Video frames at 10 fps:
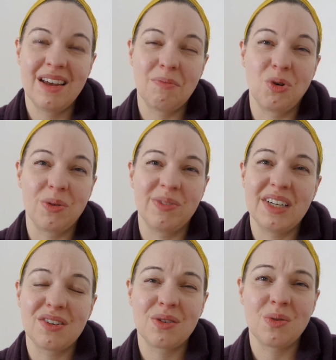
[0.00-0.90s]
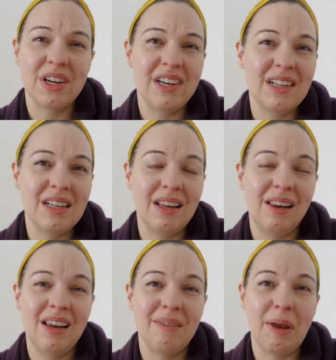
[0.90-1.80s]
more rich
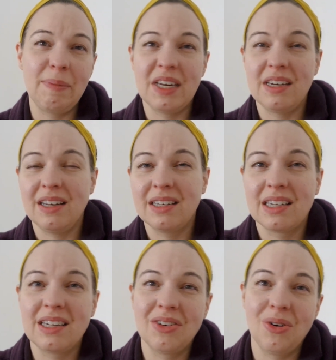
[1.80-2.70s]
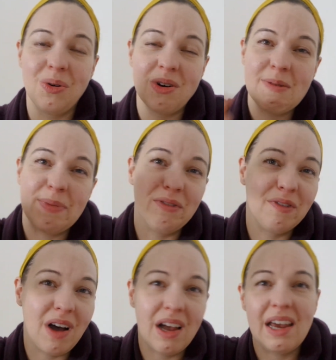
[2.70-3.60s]
soil. Maybe it needs to grow up a
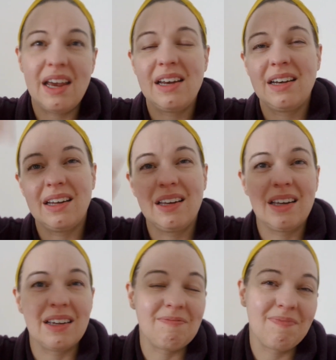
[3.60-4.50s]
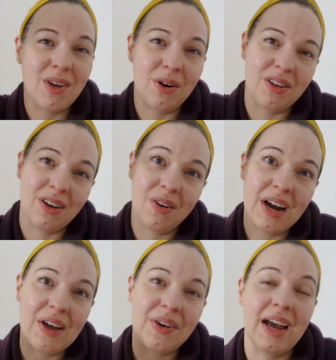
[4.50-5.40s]
vine not on the
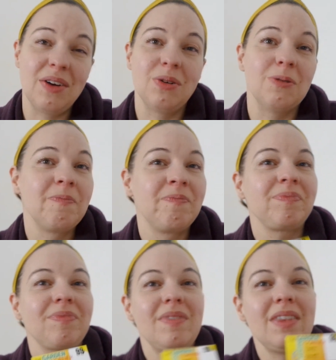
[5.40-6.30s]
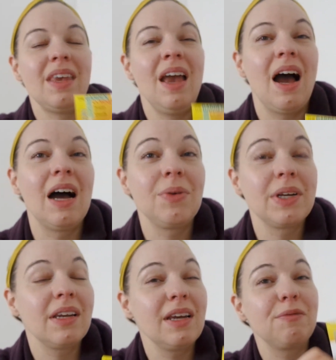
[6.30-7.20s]
ground. I don't know.
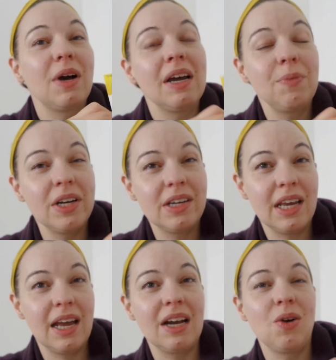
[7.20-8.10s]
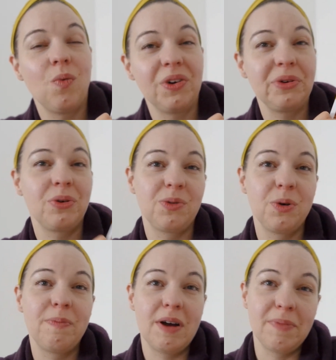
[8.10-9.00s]
If I were to get 1 or
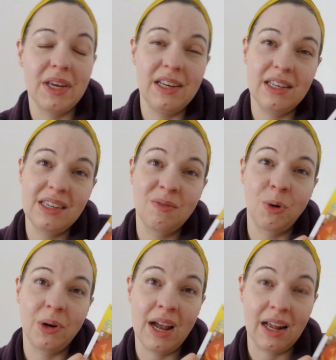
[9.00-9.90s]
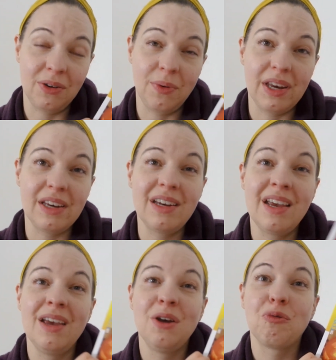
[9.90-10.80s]
2 pumpkins for Halloween,
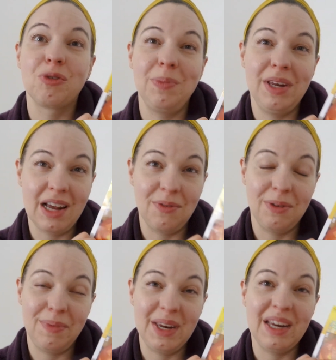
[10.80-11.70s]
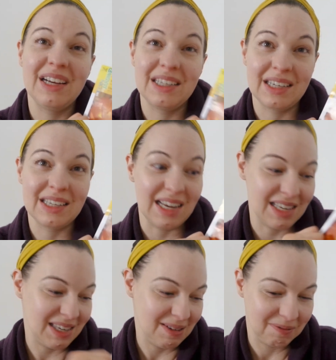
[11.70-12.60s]
for me that would be a
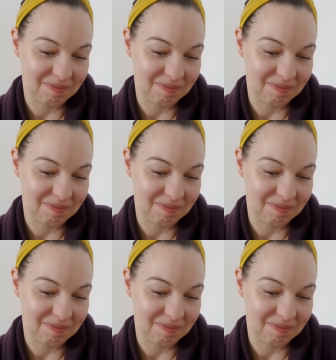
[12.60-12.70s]
success.